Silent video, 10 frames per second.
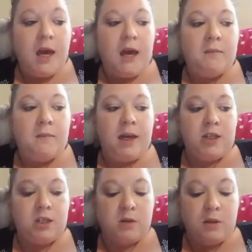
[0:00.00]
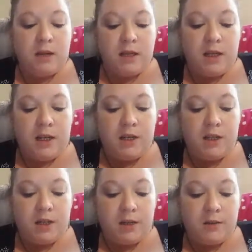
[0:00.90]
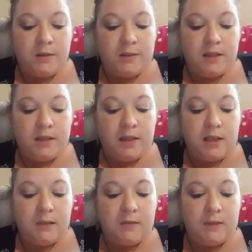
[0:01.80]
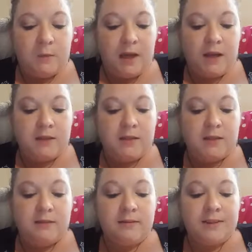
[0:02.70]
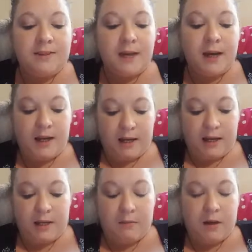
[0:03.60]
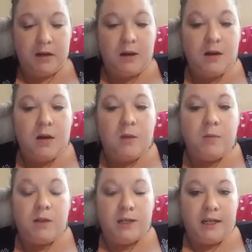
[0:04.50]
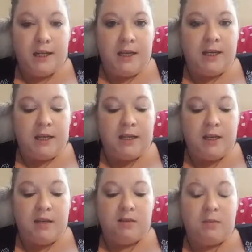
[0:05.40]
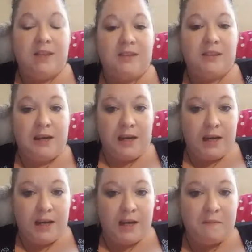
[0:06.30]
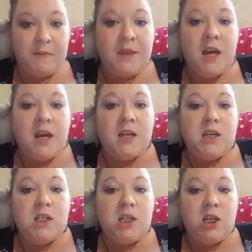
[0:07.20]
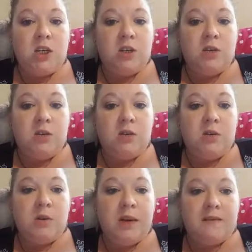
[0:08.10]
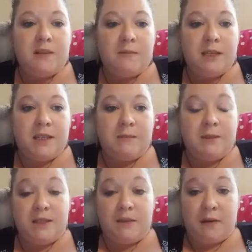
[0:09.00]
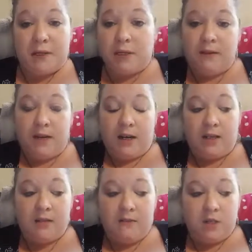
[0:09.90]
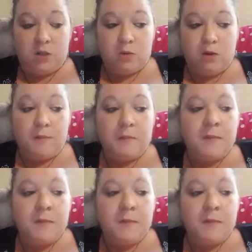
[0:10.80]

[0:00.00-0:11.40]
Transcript: Make sure that it shows that you spent time, more than anything, that you spent time to give something specific to that individual.